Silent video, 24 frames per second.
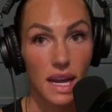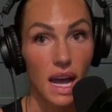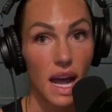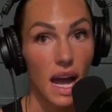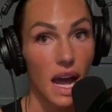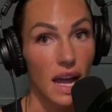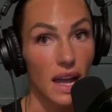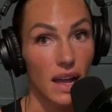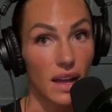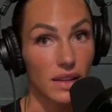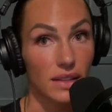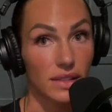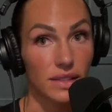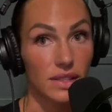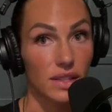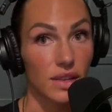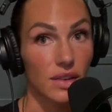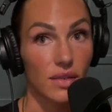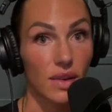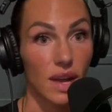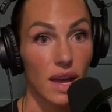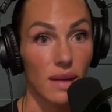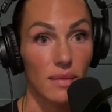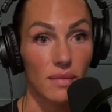I
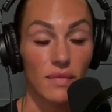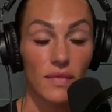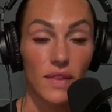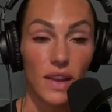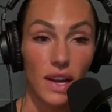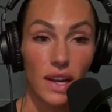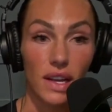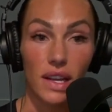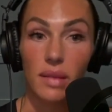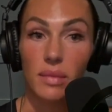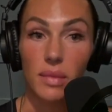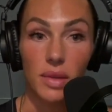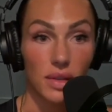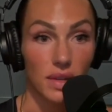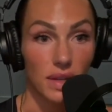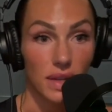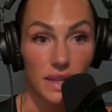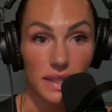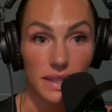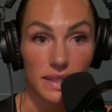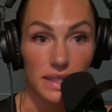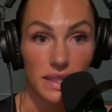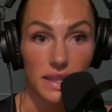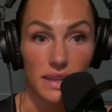also am very
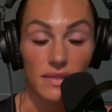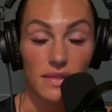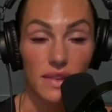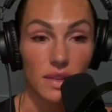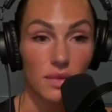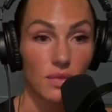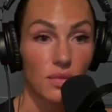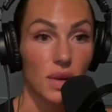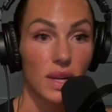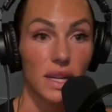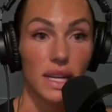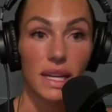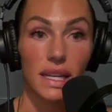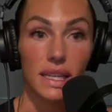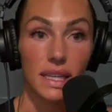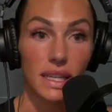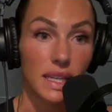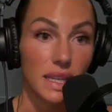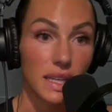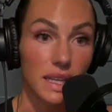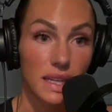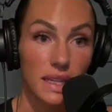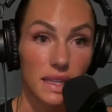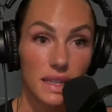communicative in what I
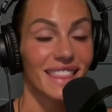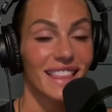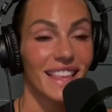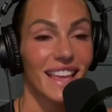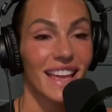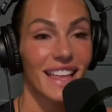need.